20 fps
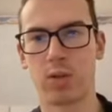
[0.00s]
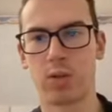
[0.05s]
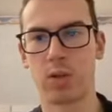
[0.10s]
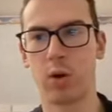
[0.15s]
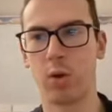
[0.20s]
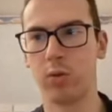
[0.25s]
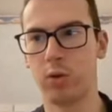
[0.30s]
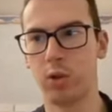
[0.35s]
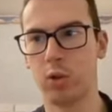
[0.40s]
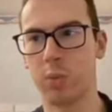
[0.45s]
is
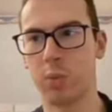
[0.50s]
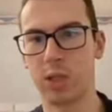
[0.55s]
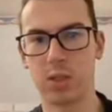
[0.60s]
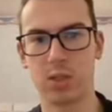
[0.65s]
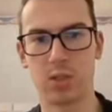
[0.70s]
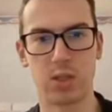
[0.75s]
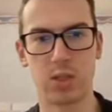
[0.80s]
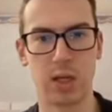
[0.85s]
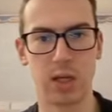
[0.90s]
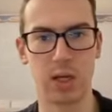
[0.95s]
going to be
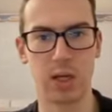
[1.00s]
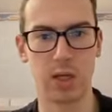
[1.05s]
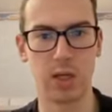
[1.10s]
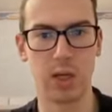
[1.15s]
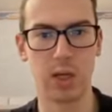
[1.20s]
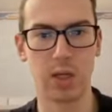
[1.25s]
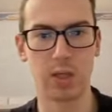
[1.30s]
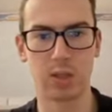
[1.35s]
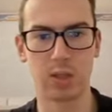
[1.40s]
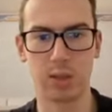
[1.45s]
insane.
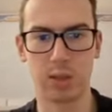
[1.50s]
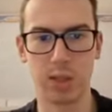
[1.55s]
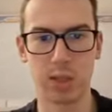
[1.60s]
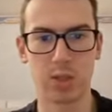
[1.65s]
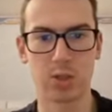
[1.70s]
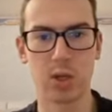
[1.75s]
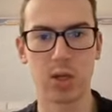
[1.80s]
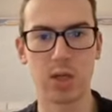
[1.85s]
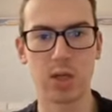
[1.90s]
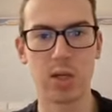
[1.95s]

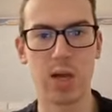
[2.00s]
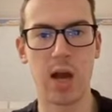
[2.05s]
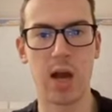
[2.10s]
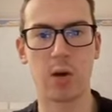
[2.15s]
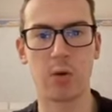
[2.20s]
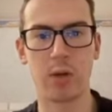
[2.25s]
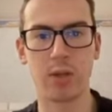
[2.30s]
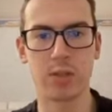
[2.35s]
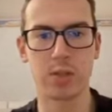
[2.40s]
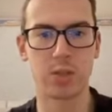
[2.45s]
This right
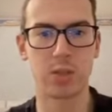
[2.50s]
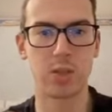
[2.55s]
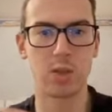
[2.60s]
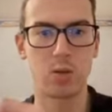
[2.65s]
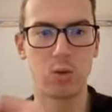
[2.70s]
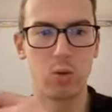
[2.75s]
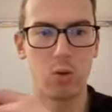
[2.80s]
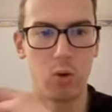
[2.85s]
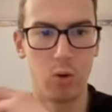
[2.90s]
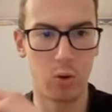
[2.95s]
now is
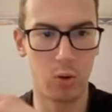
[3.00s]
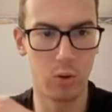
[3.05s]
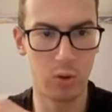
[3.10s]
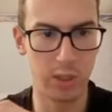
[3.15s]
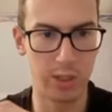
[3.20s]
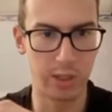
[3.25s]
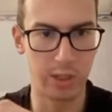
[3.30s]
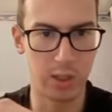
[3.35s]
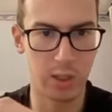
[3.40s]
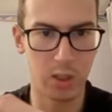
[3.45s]
still
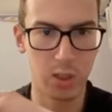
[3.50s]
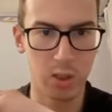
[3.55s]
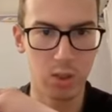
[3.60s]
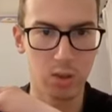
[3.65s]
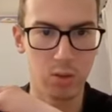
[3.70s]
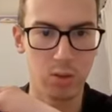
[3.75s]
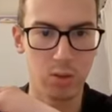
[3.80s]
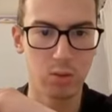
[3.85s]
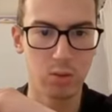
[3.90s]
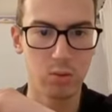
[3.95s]
early.
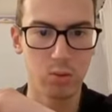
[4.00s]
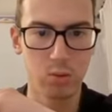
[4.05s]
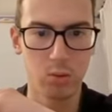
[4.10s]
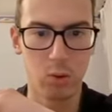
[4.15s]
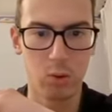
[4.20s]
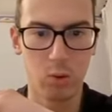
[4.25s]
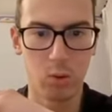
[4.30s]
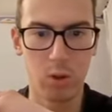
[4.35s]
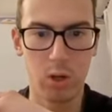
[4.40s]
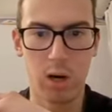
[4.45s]
You
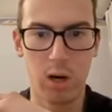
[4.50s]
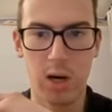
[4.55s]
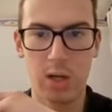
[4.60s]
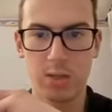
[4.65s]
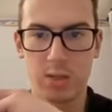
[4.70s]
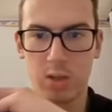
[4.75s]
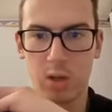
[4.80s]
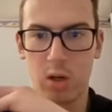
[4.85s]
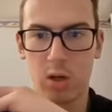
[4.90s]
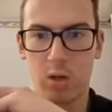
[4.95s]
all
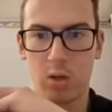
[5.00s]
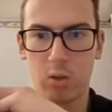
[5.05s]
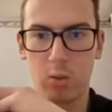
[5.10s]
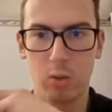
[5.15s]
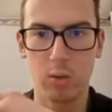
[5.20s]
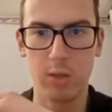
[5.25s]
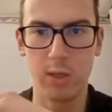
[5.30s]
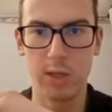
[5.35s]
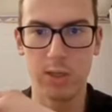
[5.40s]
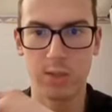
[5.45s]
guys are
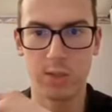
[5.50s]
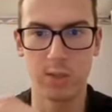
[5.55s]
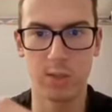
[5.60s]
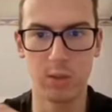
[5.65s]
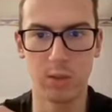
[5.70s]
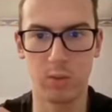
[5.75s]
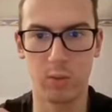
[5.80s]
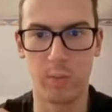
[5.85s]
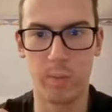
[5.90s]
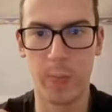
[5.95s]
early
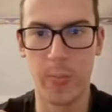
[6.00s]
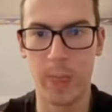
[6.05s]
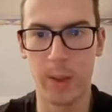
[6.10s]
still.